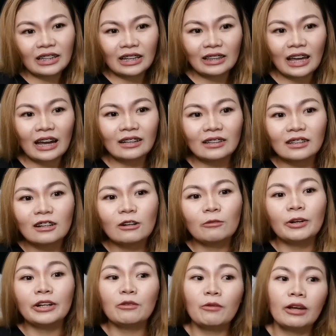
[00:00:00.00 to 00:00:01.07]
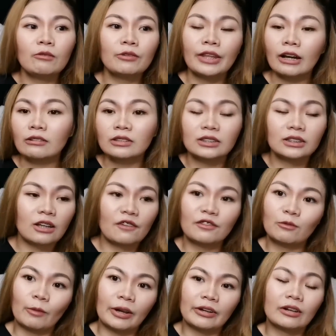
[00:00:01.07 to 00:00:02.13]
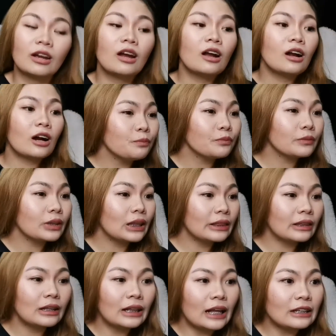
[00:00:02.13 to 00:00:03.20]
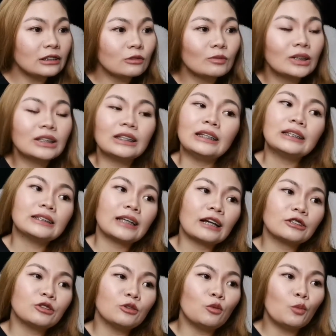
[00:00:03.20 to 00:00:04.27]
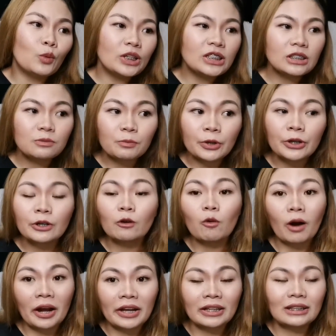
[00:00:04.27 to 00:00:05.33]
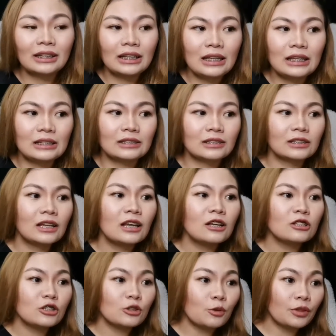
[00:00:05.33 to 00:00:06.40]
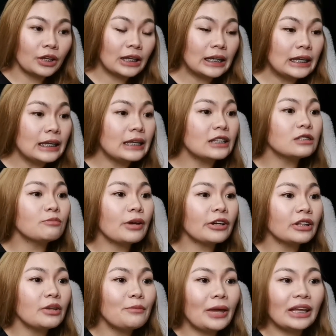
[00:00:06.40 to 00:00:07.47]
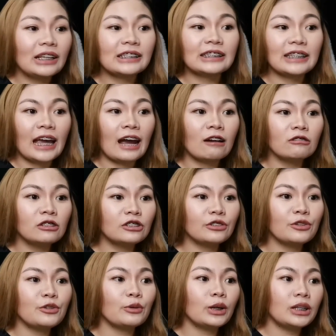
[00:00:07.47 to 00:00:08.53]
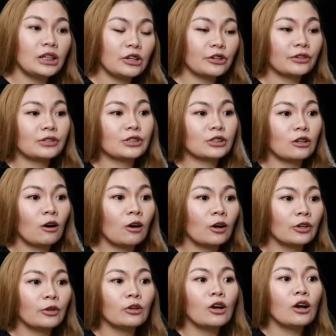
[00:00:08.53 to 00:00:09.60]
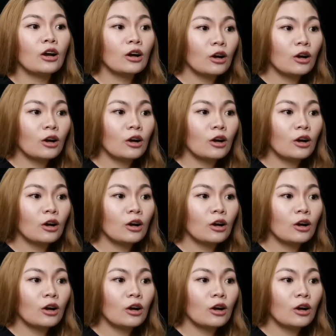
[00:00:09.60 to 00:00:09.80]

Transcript: Like that. Right away without software. The last one is actually whisper quiet keys. So, the keys barely make a sound, so you can hear the song